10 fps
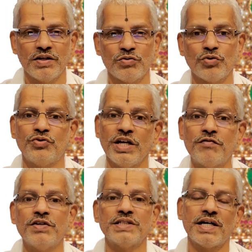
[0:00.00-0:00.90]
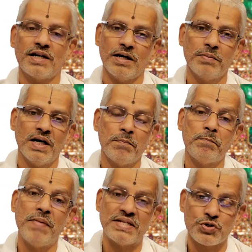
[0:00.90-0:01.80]
So Digvijaya Rama
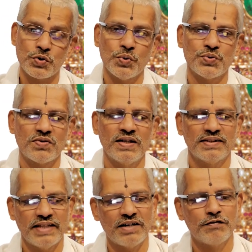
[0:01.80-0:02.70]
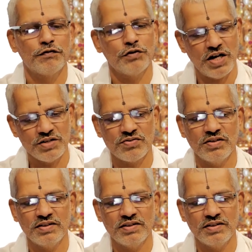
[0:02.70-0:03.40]
bestows that for us.